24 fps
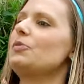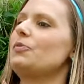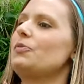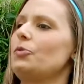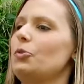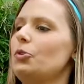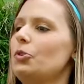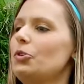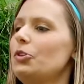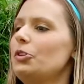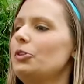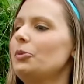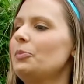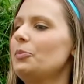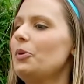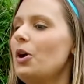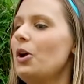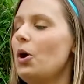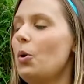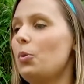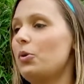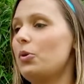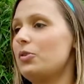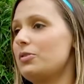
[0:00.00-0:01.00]
forum.
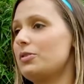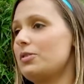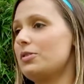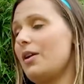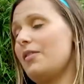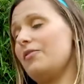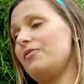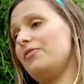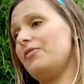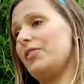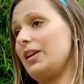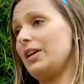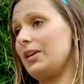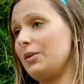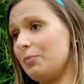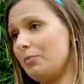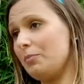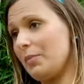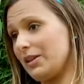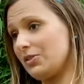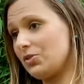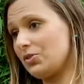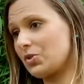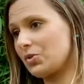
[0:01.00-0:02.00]
We also have a
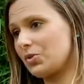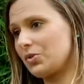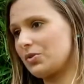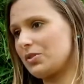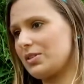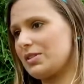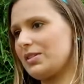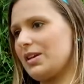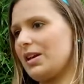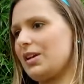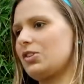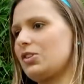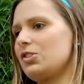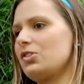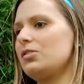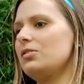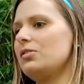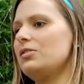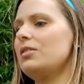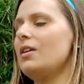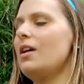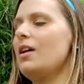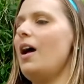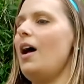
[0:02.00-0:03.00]
vegan mentor
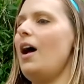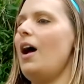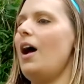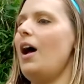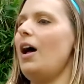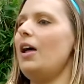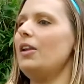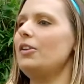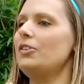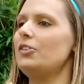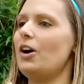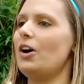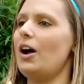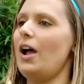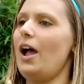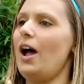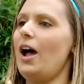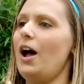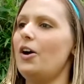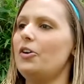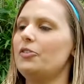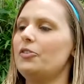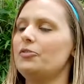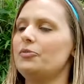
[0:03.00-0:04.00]
section, and I
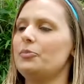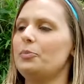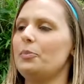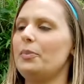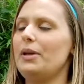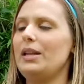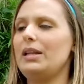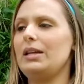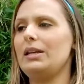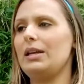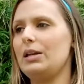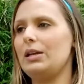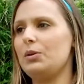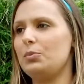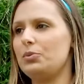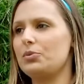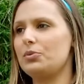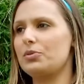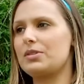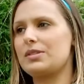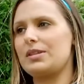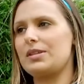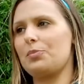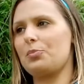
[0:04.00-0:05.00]
have many
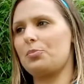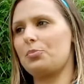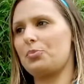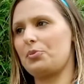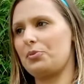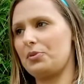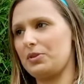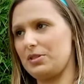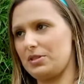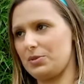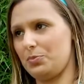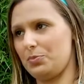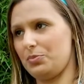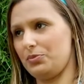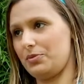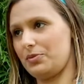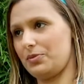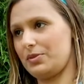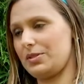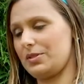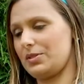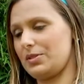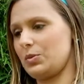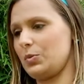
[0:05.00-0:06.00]
ebooks and print
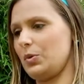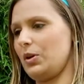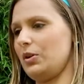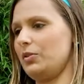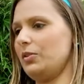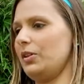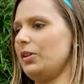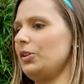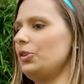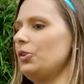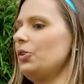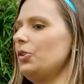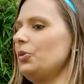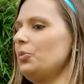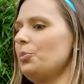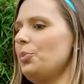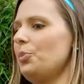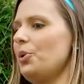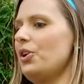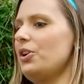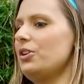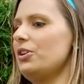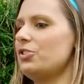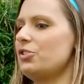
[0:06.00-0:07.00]
books as well that you can
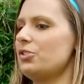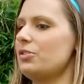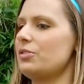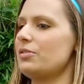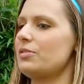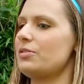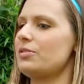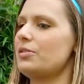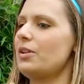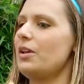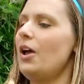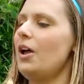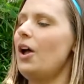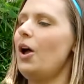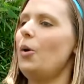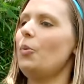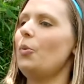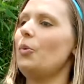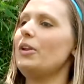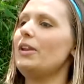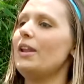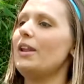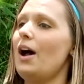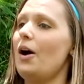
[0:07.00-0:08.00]
purchase.
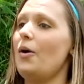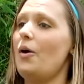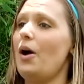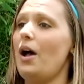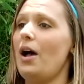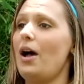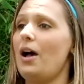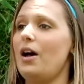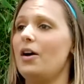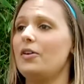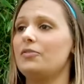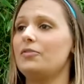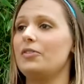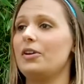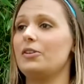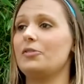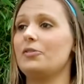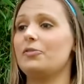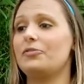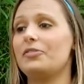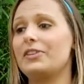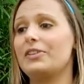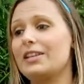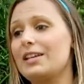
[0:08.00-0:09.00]
We now have
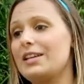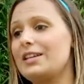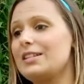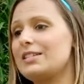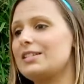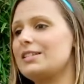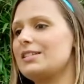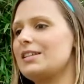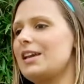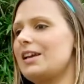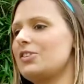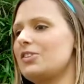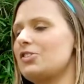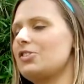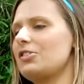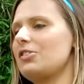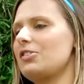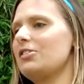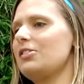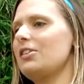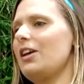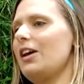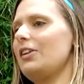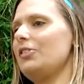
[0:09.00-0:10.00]
an affiliate
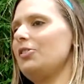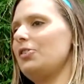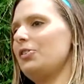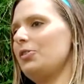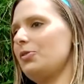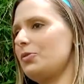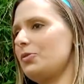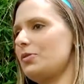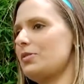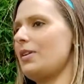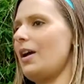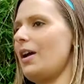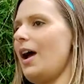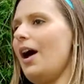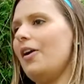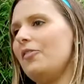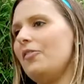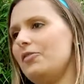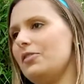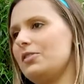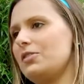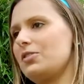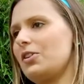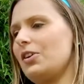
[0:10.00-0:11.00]
section, and you can also
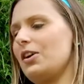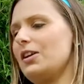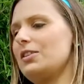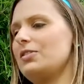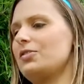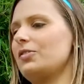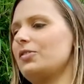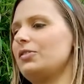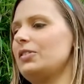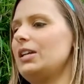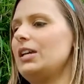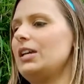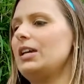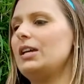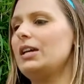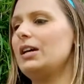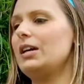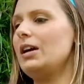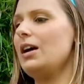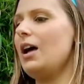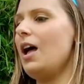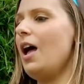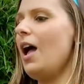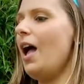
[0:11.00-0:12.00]
advertise on
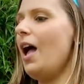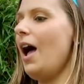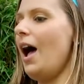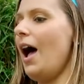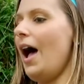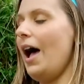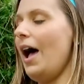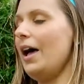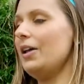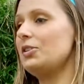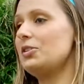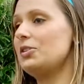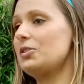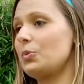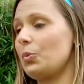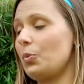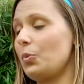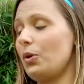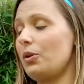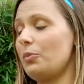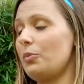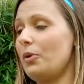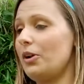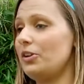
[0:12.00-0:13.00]
here. And
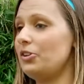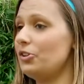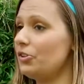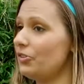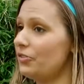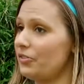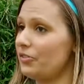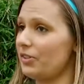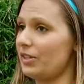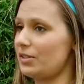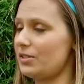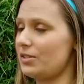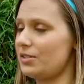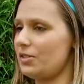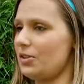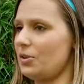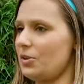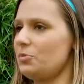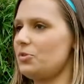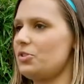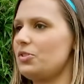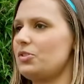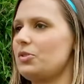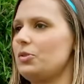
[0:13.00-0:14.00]
one of my new things
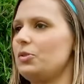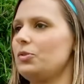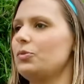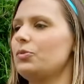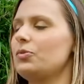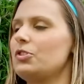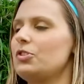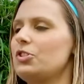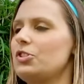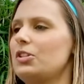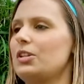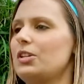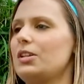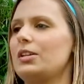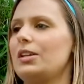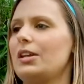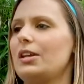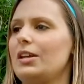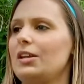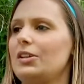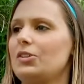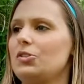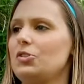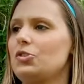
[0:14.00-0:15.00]
that I'm just
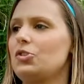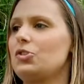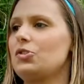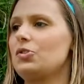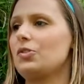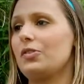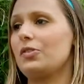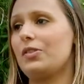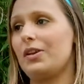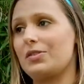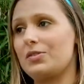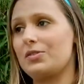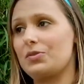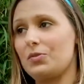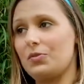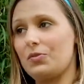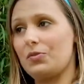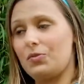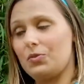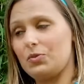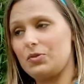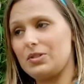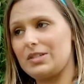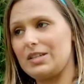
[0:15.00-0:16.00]
launching in
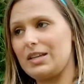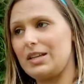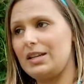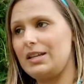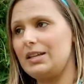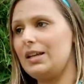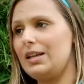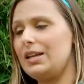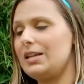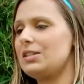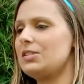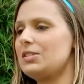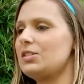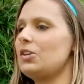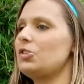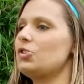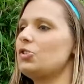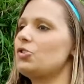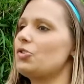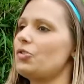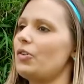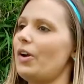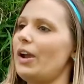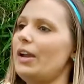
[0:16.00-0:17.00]
2014 is
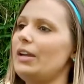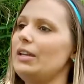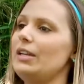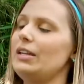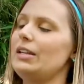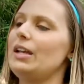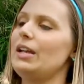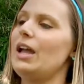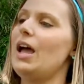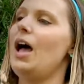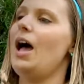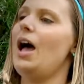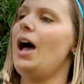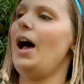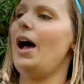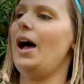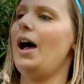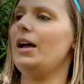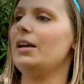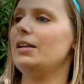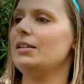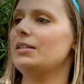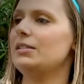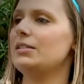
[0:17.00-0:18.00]
a training
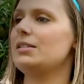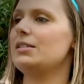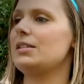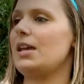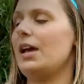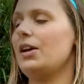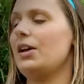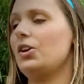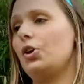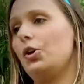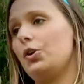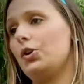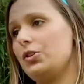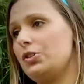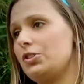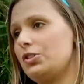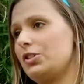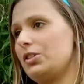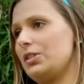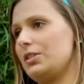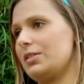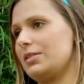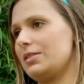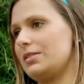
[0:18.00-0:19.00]
and a
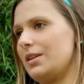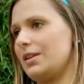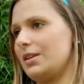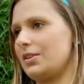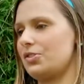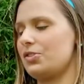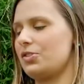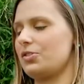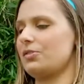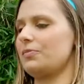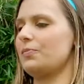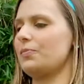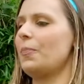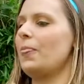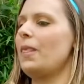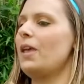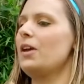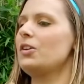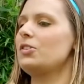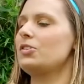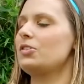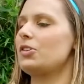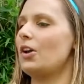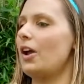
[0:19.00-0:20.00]
coaching section.
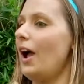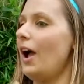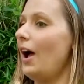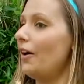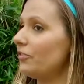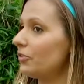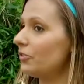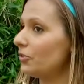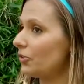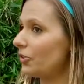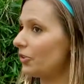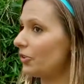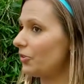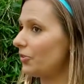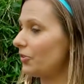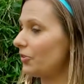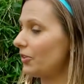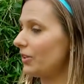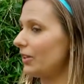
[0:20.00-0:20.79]
So have a look at all the